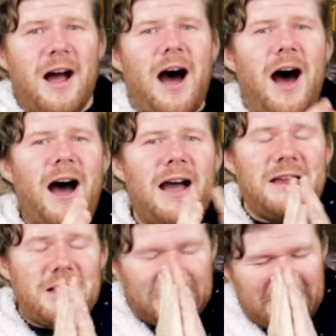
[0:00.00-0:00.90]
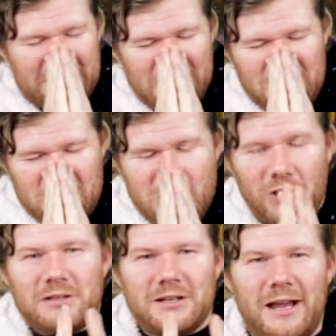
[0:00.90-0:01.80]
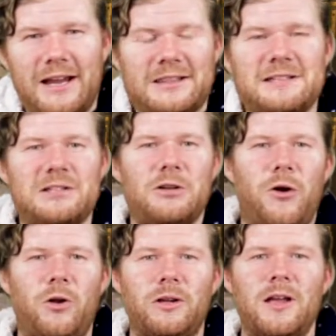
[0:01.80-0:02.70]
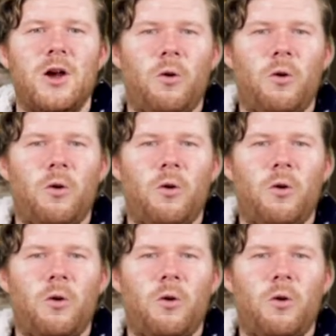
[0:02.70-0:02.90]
I did not like this at all.